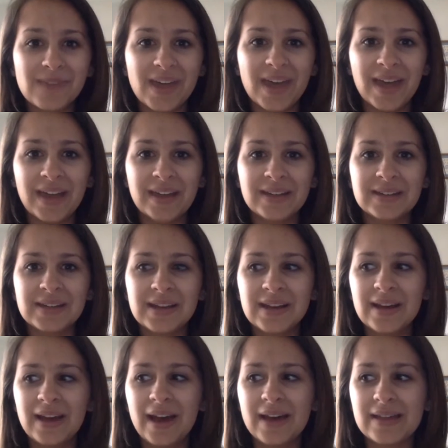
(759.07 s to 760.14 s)
And
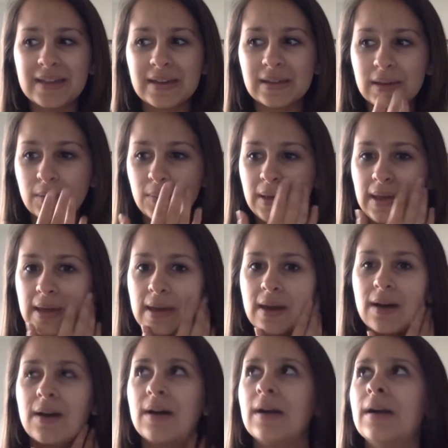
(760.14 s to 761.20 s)
I think that we
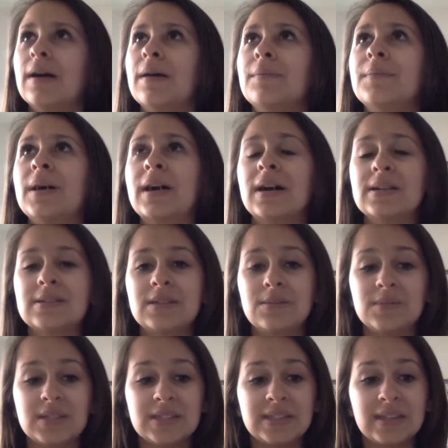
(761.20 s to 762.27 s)
are
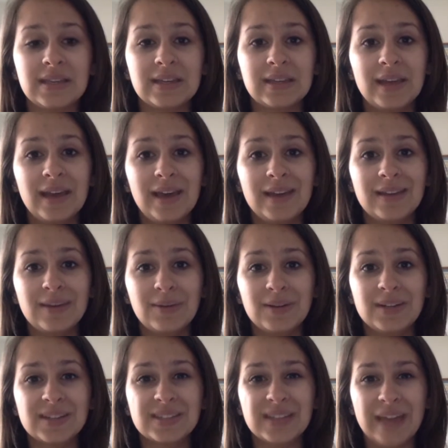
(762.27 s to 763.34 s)
accustomed to seeing that, and then when
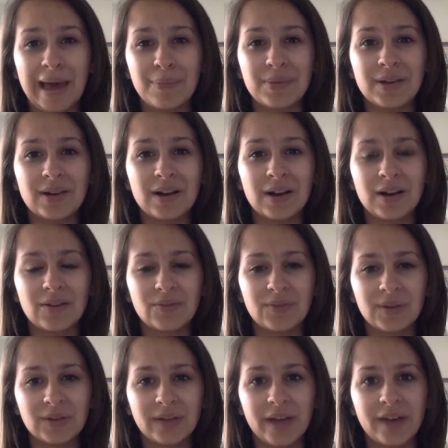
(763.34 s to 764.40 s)
it doesn't happen in our
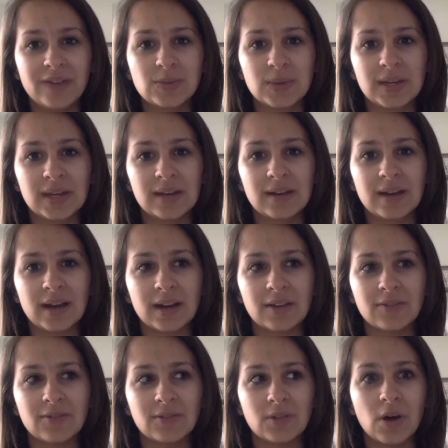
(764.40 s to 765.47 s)
real lives, we get kind
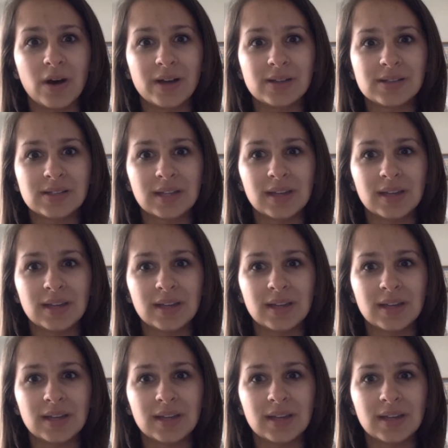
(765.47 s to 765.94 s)
of lost.